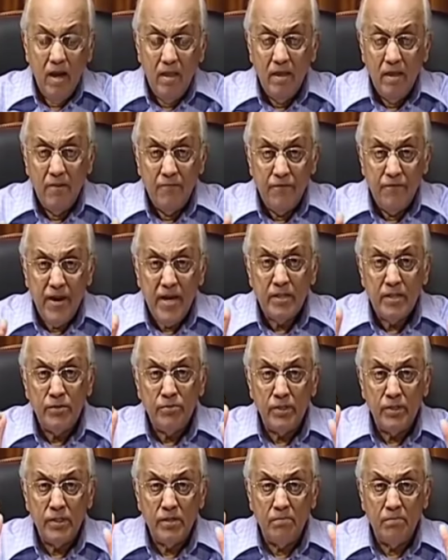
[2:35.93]
And their
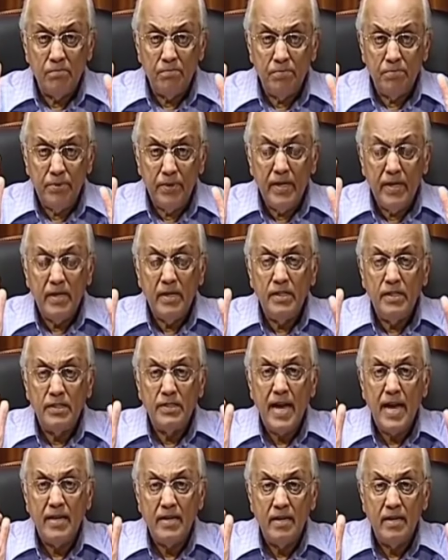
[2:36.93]
face was completely
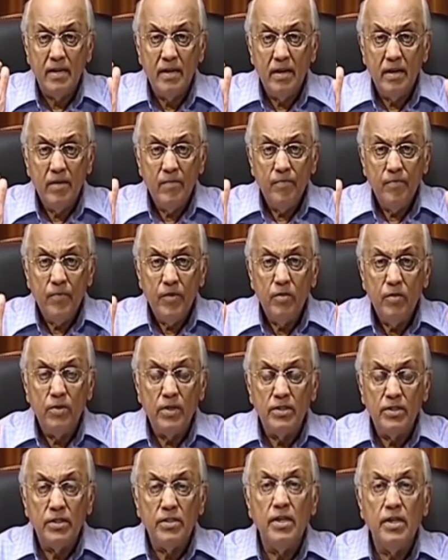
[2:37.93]
set
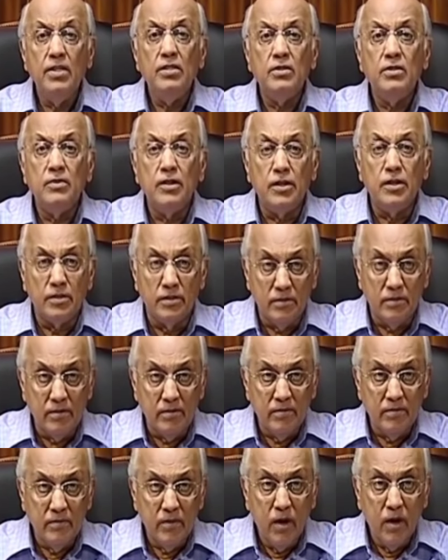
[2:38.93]
towards the things of
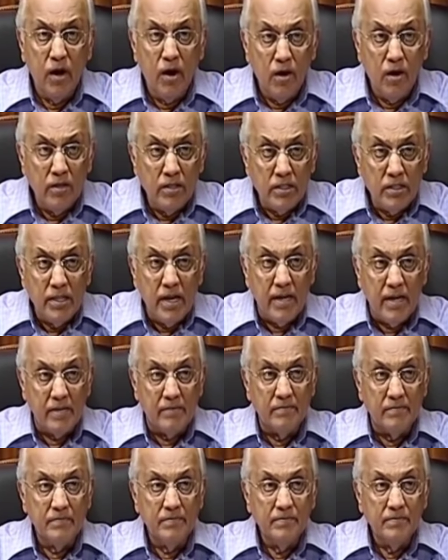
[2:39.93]
earth all the
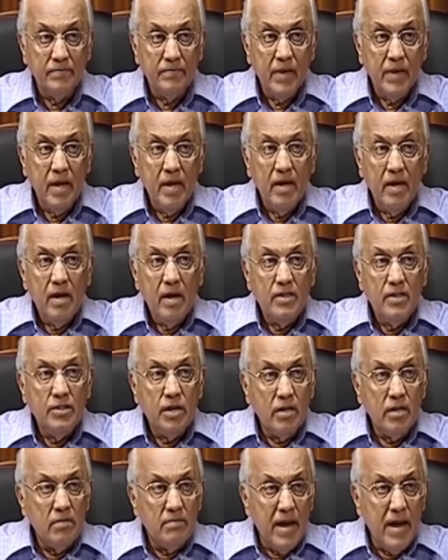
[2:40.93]
time. And
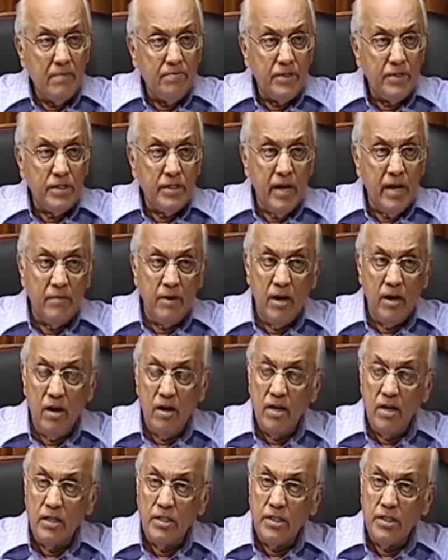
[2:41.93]
John the Baptist came
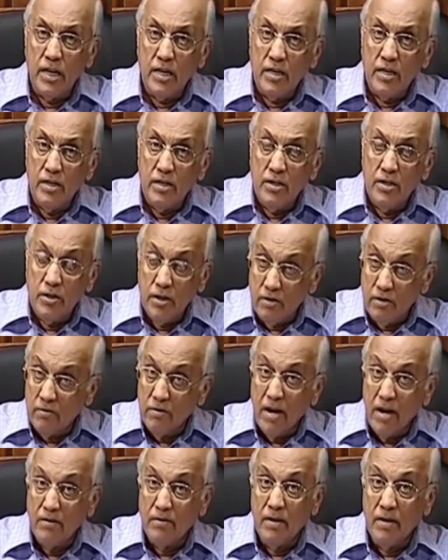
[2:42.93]
along and said, turn
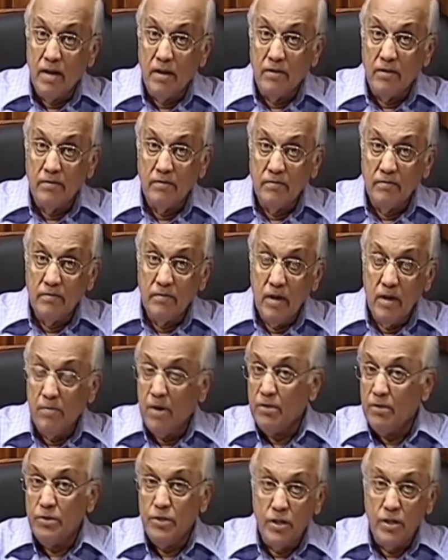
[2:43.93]
around now,
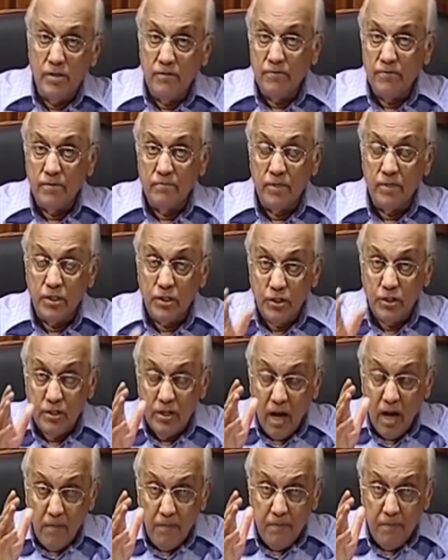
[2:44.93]
about turn from this,
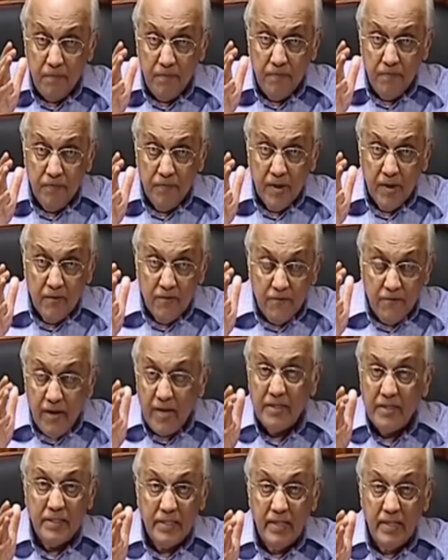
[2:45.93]
stop
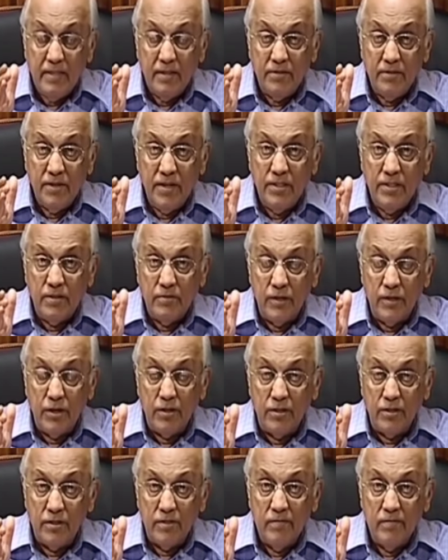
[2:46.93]
facing the things of
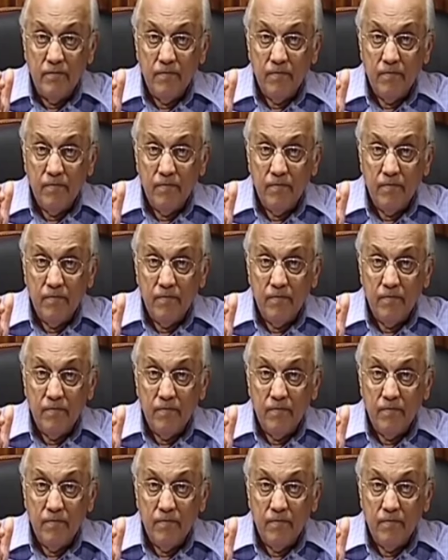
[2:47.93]
earth